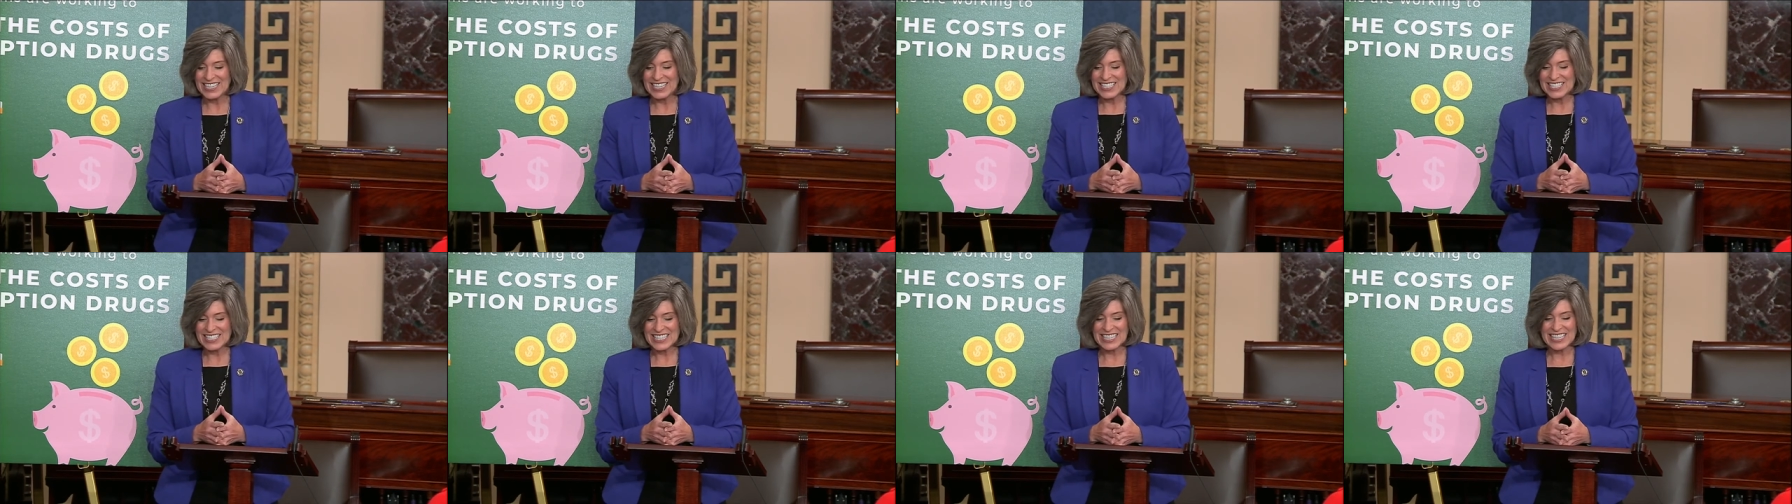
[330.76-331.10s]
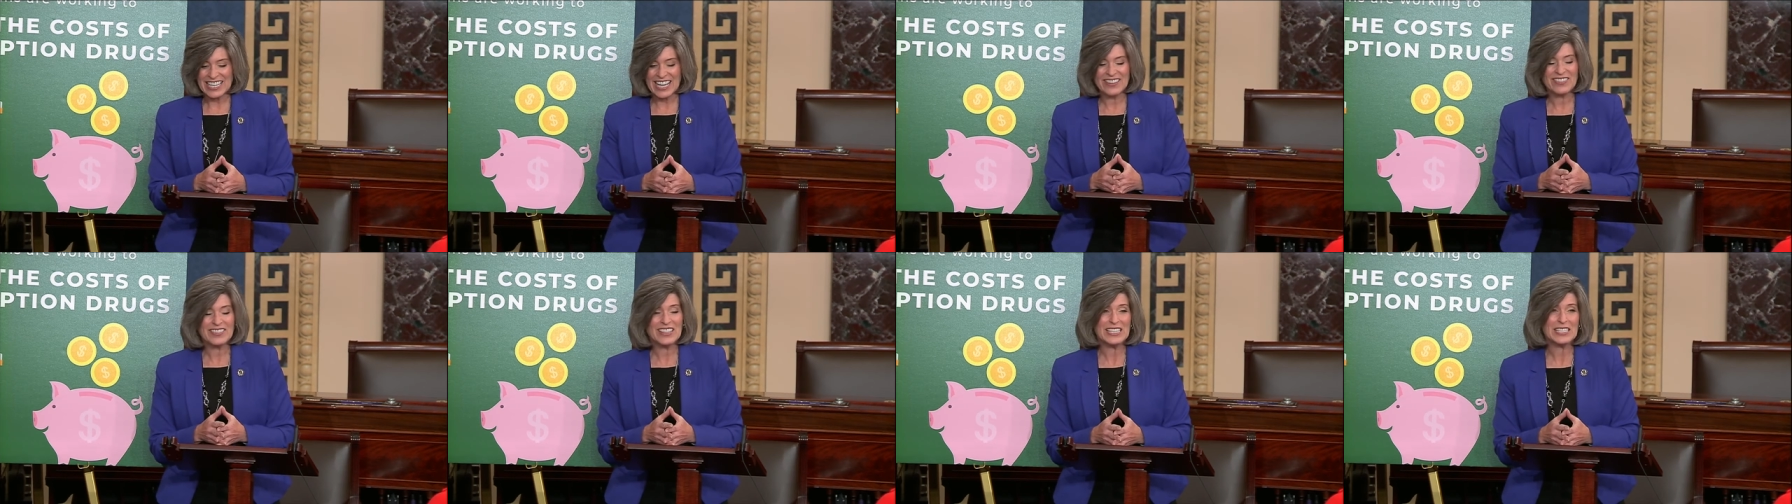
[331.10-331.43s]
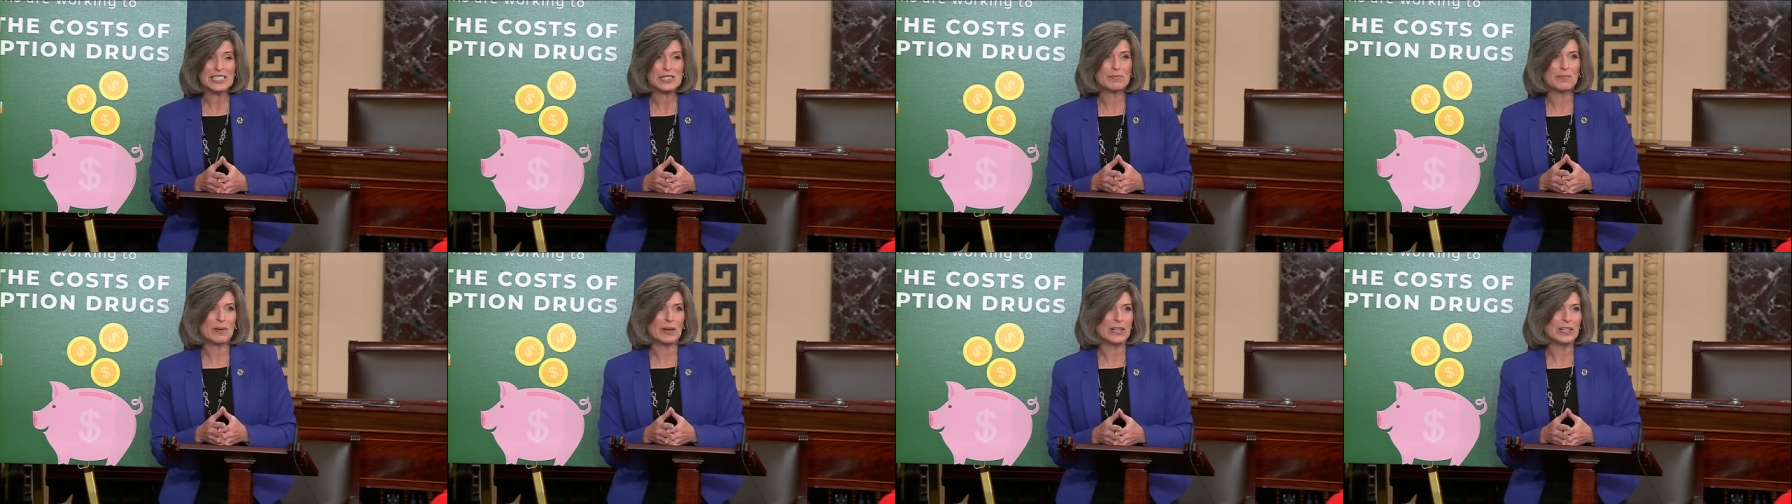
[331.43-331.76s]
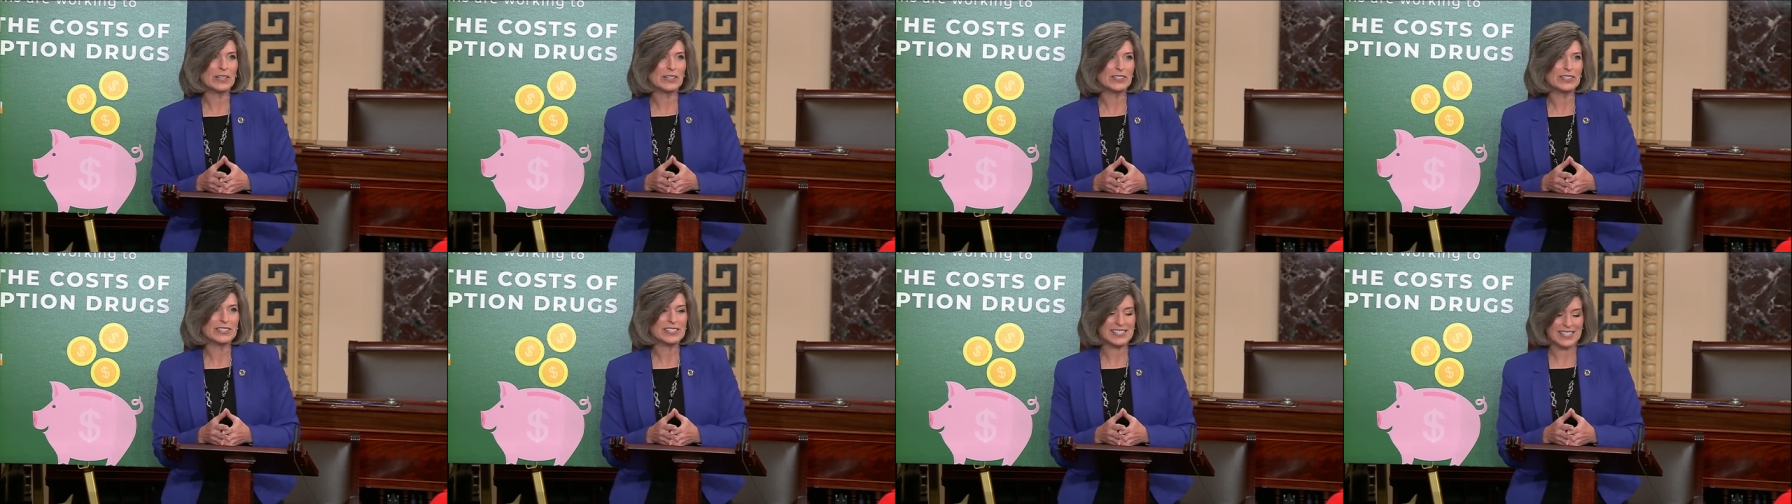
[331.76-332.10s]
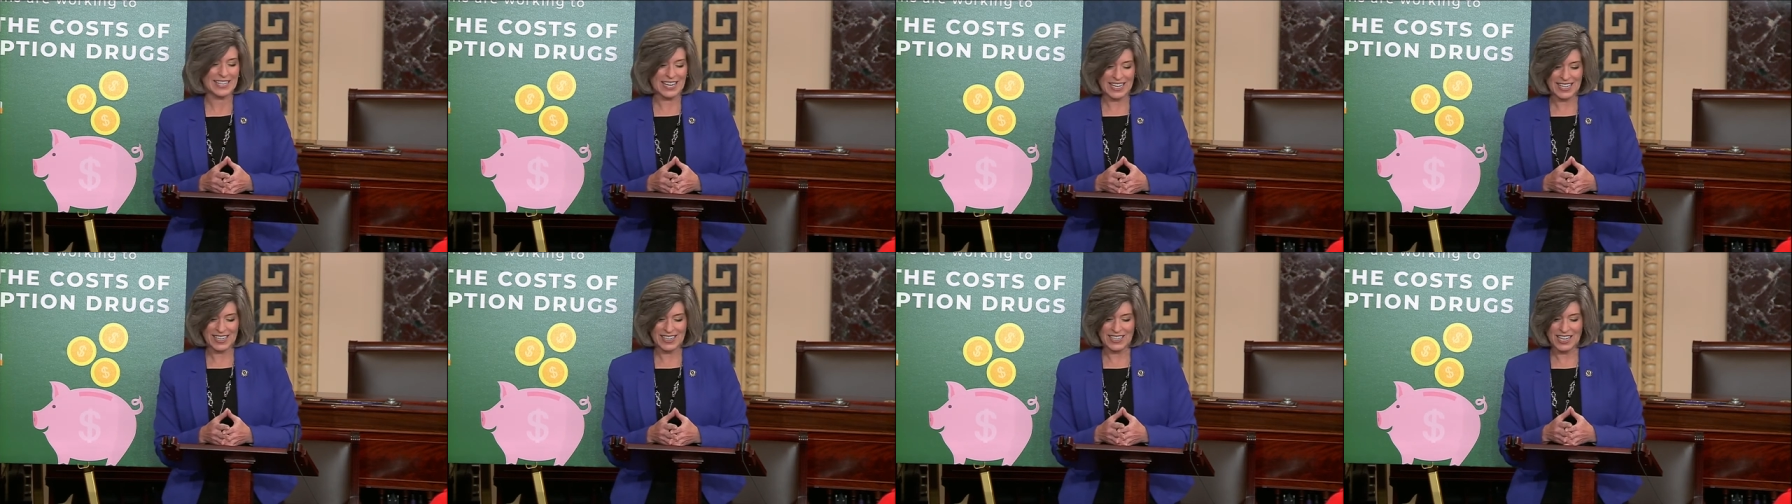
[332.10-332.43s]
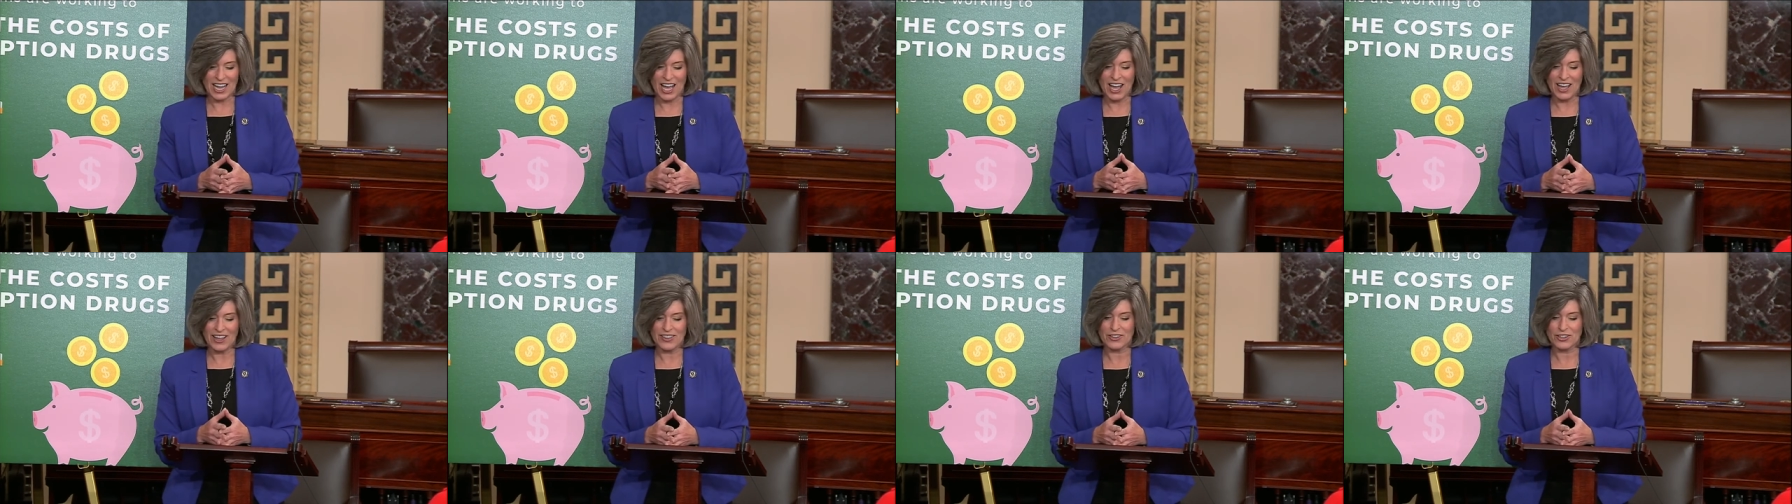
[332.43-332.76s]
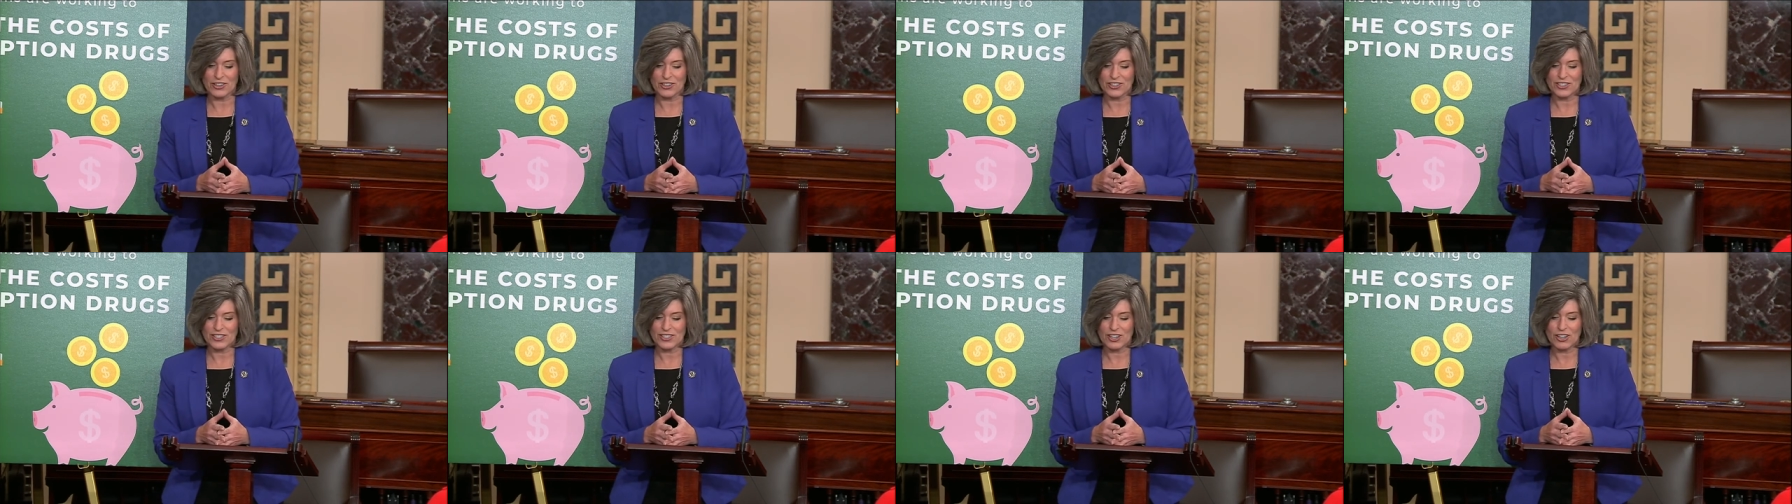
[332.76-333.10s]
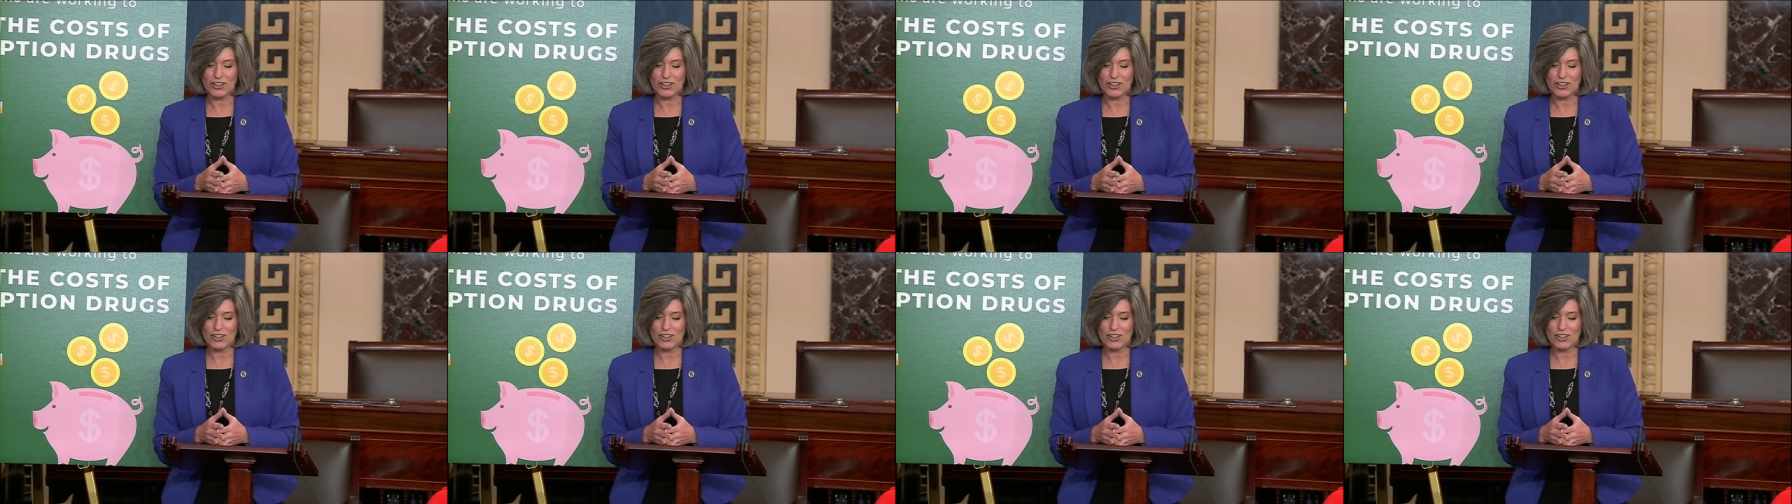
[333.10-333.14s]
to get these bills and others